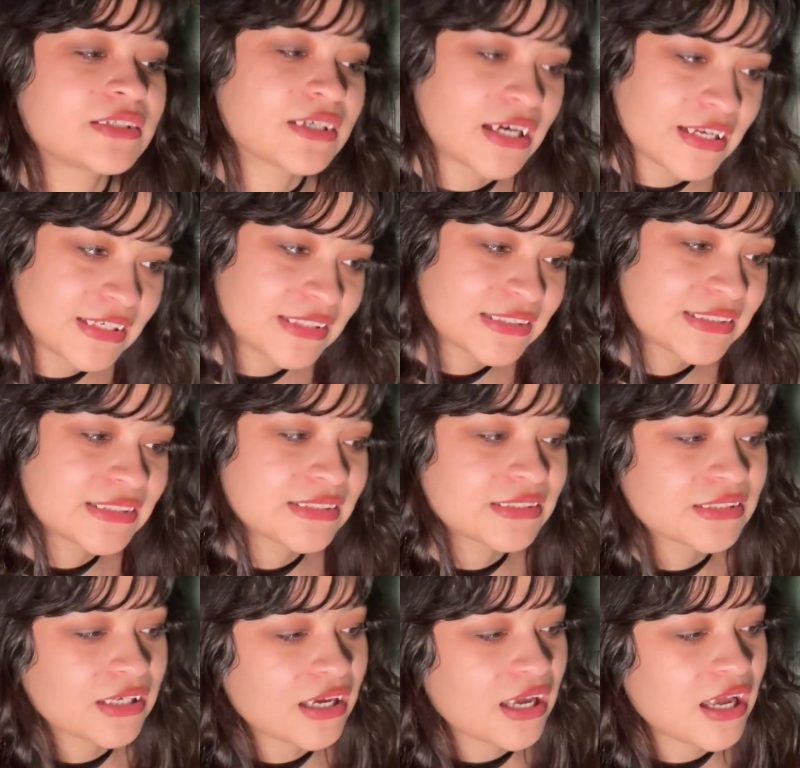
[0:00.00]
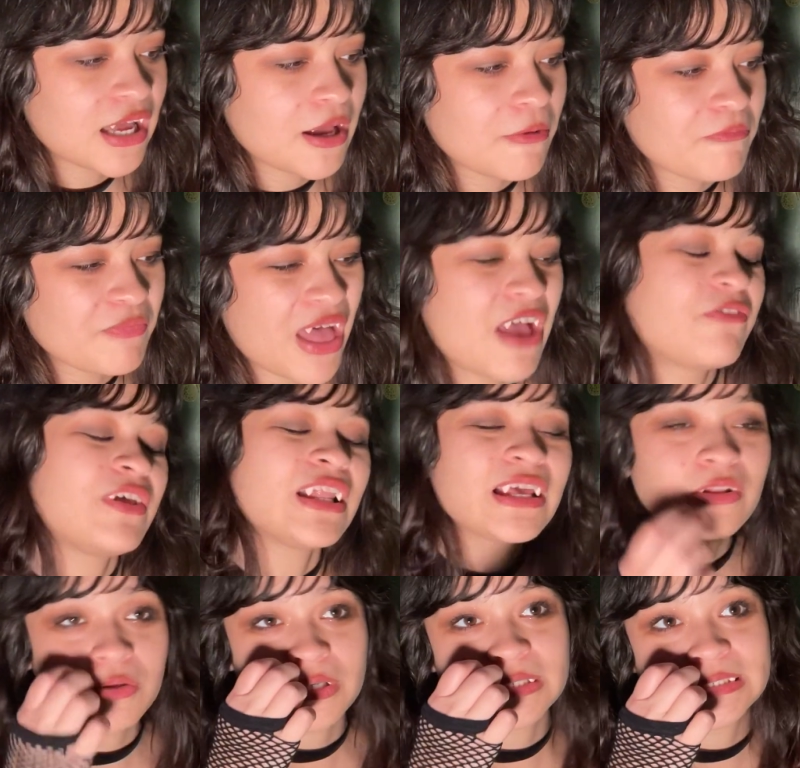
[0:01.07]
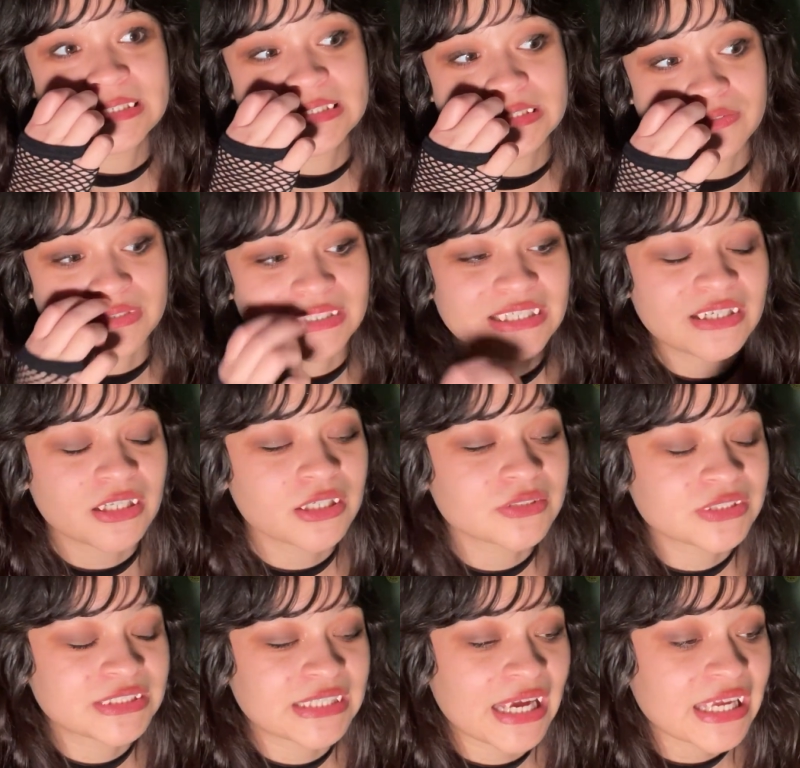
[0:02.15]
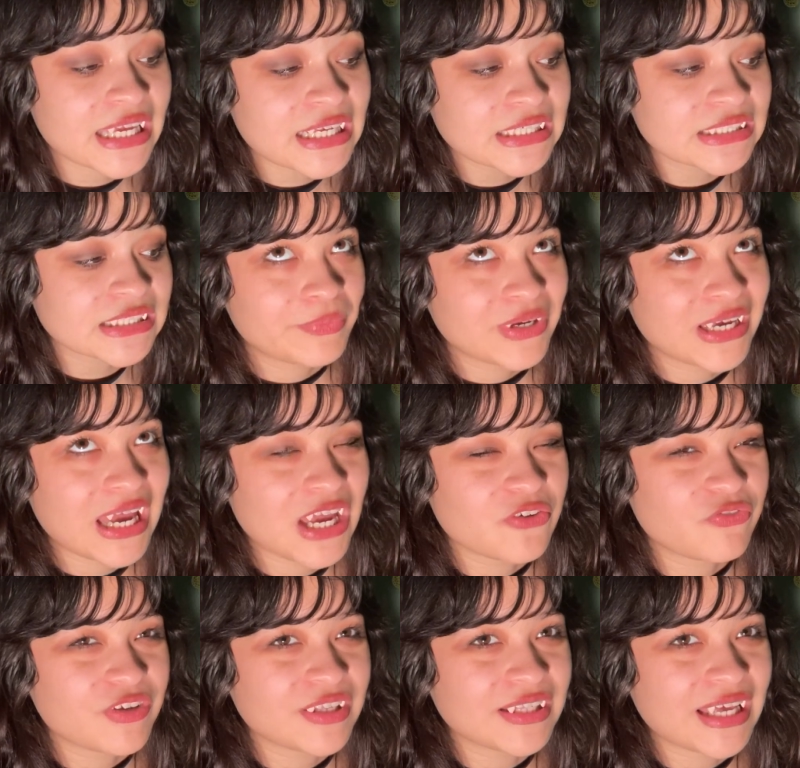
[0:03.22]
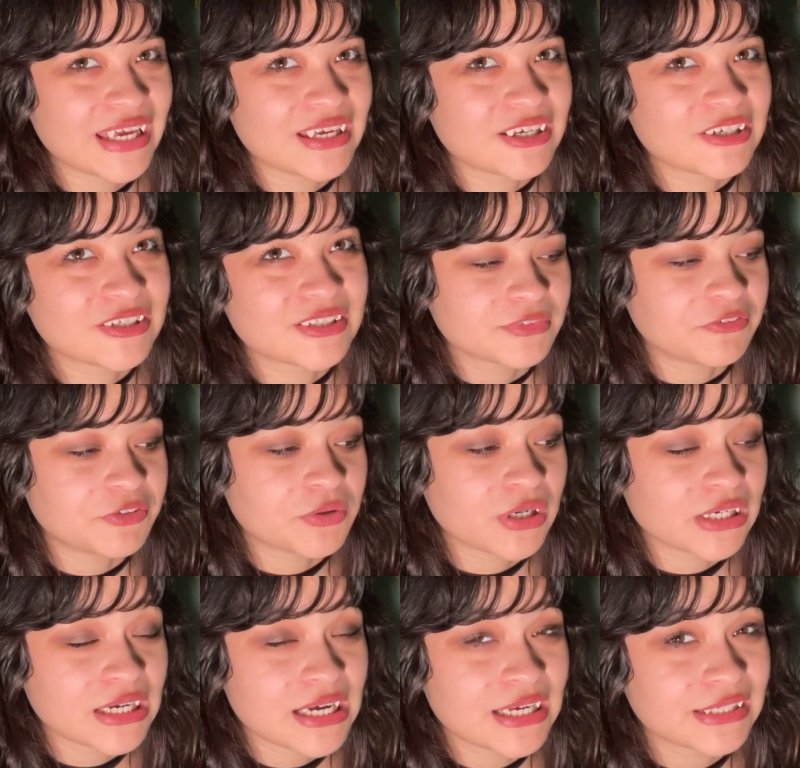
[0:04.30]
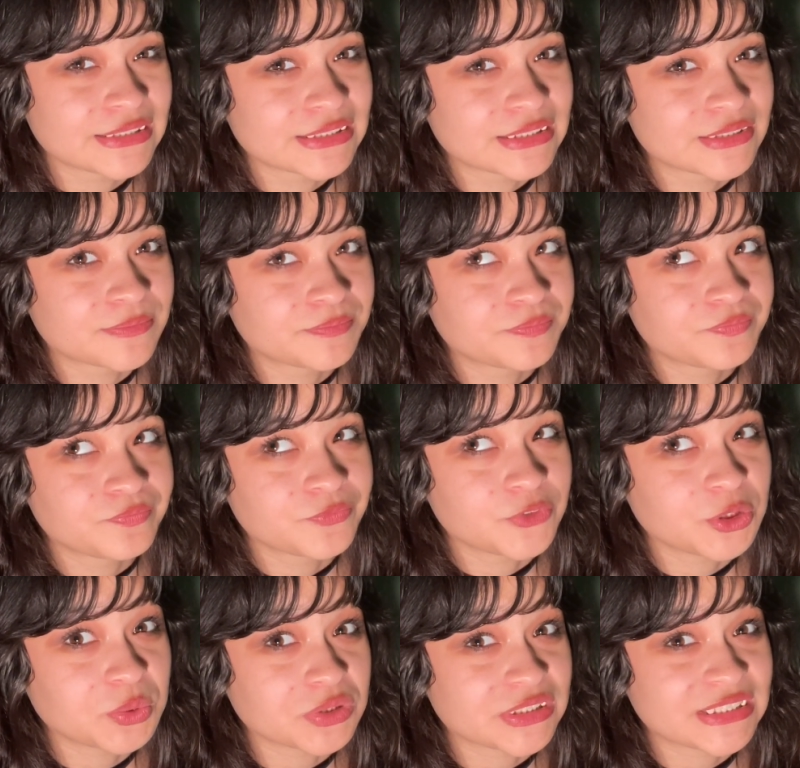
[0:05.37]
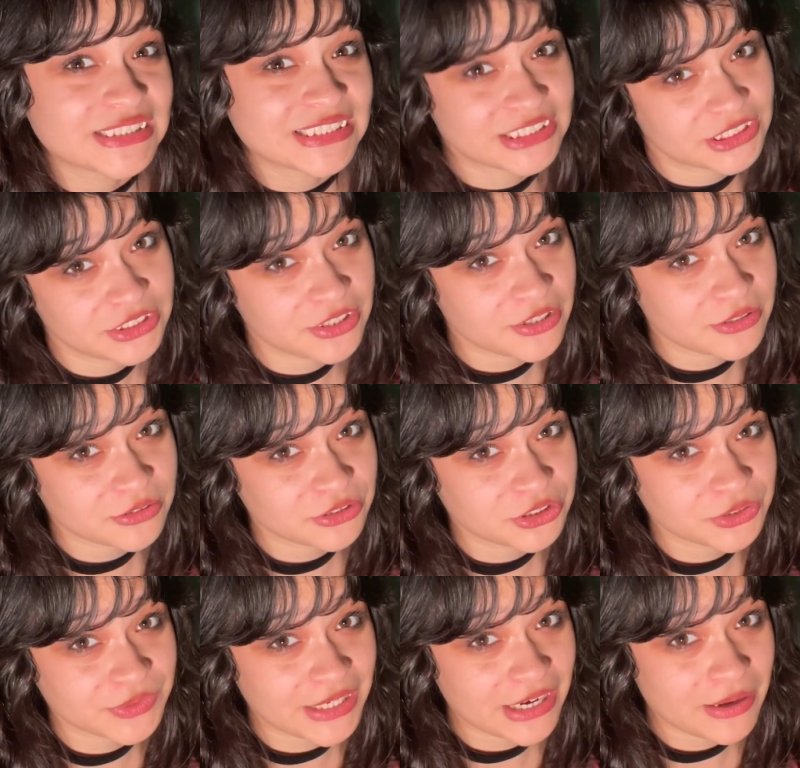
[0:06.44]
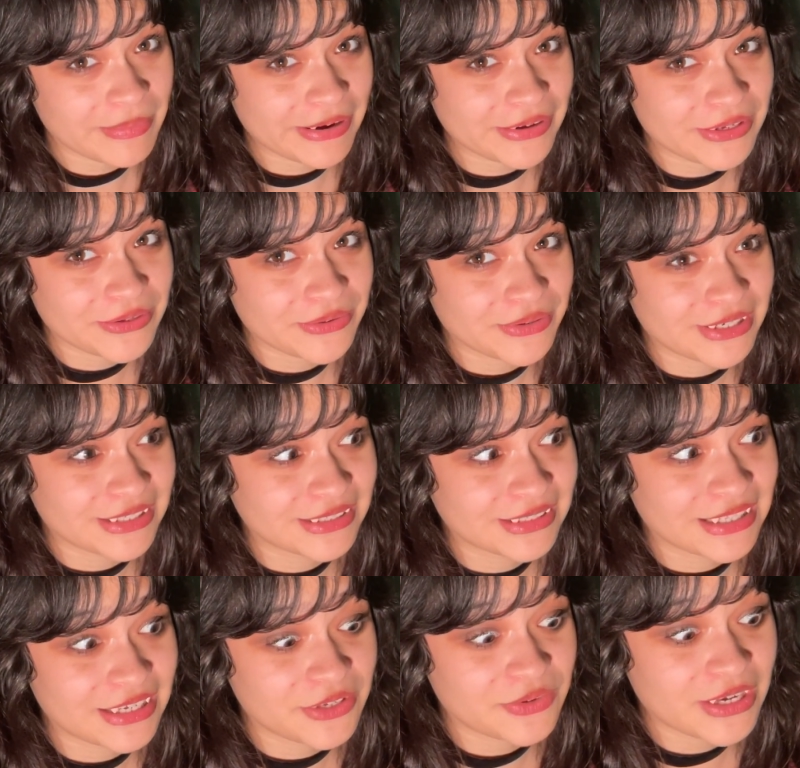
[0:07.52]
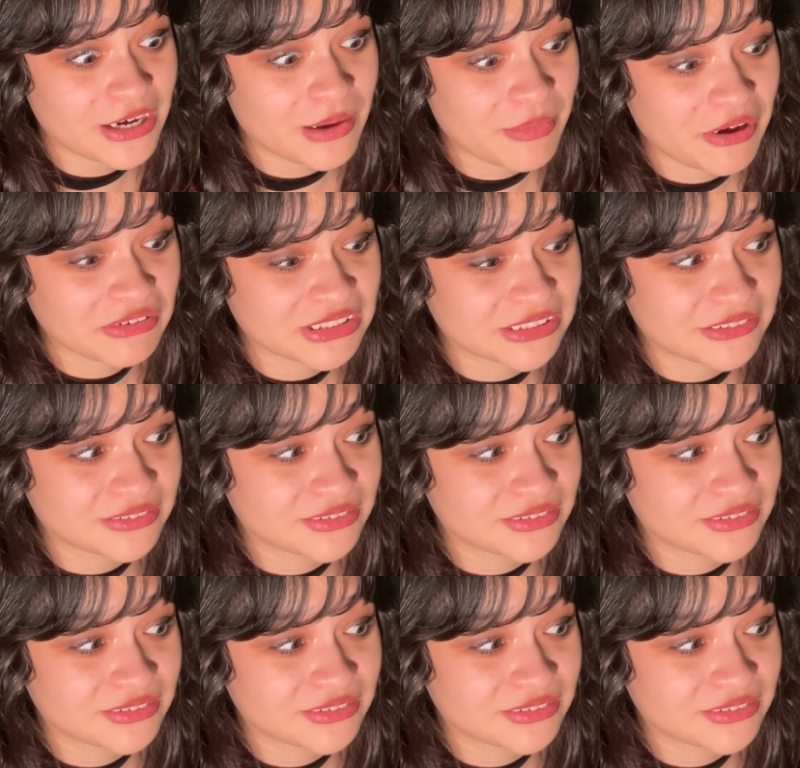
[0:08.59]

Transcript: Kindness. I feel like loyalty is a really close second, but I feel like if you are kind, you will stick to those who care about you and that you care about, so.